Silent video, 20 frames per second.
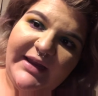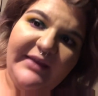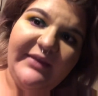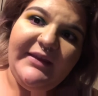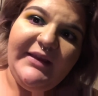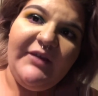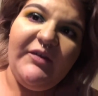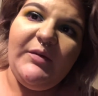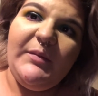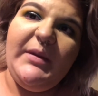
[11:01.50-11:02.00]

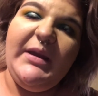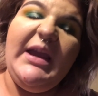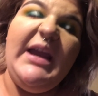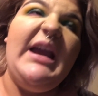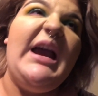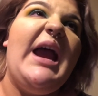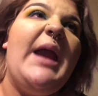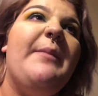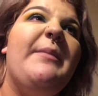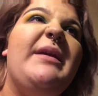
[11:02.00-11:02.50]
this for me.
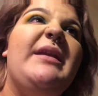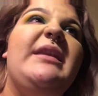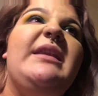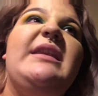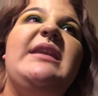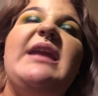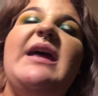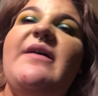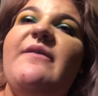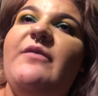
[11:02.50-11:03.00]
I mean,
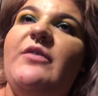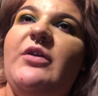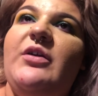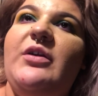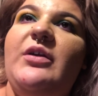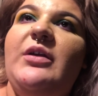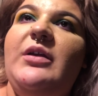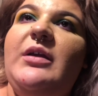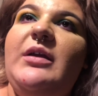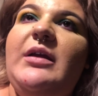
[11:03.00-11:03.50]
never.
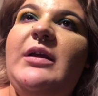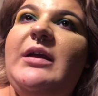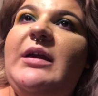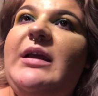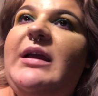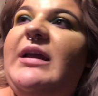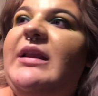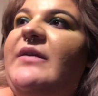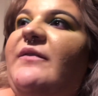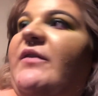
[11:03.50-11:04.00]

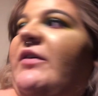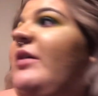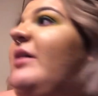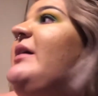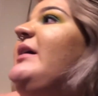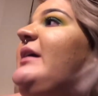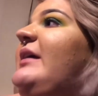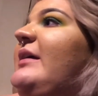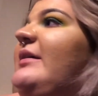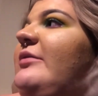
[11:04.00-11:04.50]
And if you,
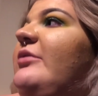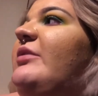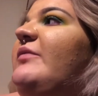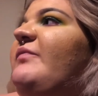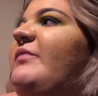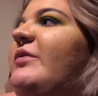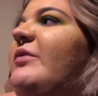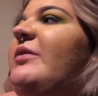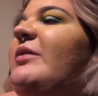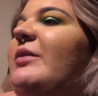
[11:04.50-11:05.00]
if
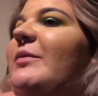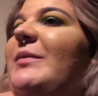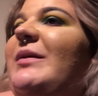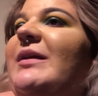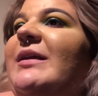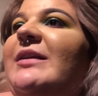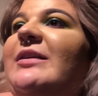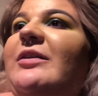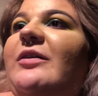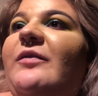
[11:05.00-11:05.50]
you hear him,
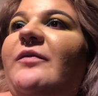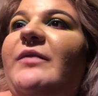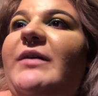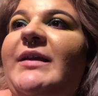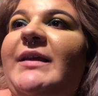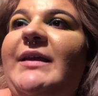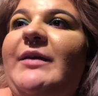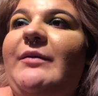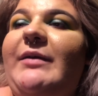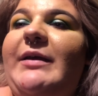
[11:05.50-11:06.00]
he's still
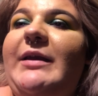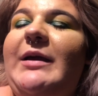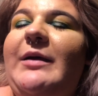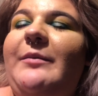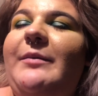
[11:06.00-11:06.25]
fussy right now.